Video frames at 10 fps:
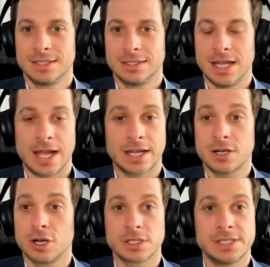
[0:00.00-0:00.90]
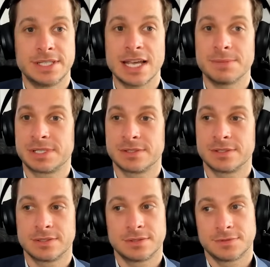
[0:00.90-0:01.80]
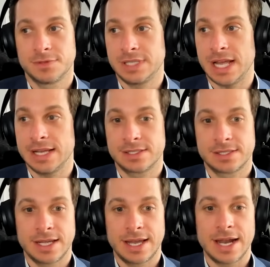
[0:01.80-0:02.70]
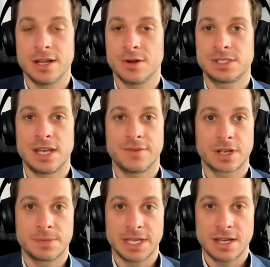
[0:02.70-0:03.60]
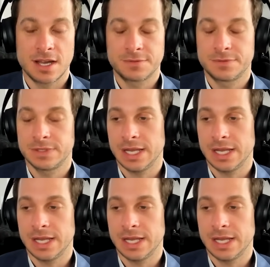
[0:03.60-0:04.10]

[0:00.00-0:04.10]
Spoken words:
Yeah, I got Kirkland diapers for days, and I know it's never going to be enough.